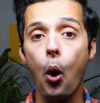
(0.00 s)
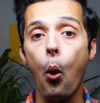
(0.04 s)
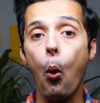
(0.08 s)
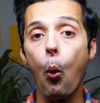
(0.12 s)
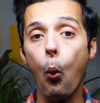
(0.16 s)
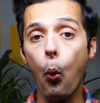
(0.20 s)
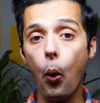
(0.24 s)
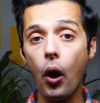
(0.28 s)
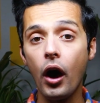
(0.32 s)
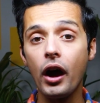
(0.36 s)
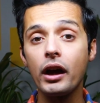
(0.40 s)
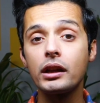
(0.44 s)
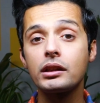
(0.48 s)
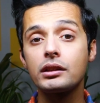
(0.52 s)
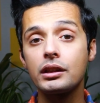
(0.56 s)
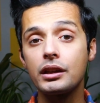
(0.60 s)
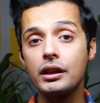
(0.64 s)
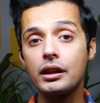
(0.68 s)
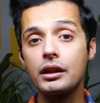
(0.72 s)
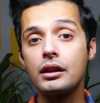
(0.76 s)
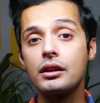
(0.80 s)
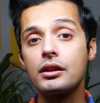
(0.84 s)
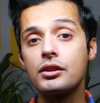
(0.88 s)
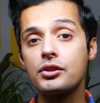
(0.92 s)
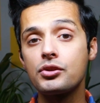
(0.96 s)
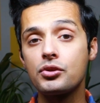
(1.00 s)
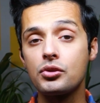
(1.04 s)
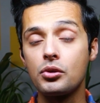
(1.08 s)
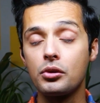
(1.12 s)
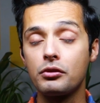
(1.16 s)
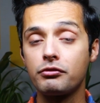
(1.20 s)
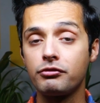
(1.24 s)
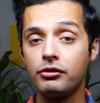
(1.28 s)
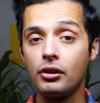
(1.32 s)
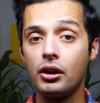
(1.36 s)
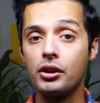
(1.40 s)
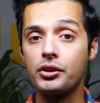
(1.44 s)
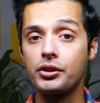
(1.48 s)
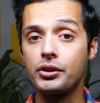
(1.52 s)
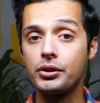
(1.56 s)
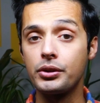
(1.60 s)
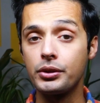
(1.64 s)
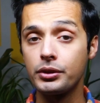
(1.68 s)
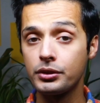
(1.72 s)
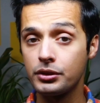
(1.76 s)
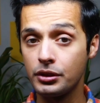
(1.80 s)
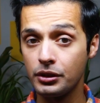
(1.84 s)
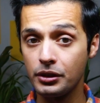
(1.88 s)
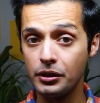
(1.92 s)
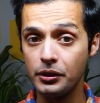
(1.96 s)
What is your
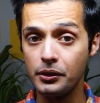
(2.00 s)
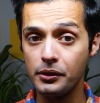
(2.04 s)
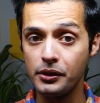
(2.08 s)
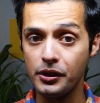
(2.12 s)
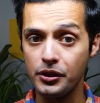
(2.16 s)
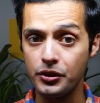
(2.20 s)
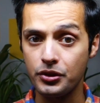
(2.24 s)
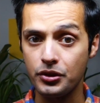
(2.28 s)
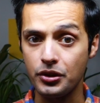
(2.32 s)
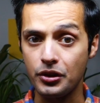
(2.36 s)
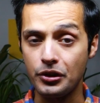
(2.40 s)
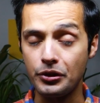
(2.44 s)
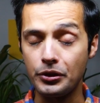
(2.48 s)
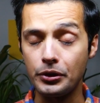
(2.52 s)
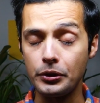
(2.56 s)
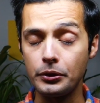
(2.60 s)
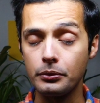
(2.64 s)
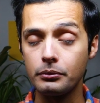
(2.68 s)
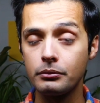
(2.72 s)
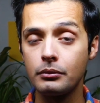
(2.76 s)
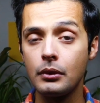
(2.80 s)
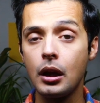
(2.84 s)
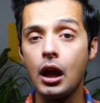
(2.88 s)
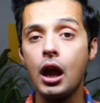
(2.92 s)
father to do this year?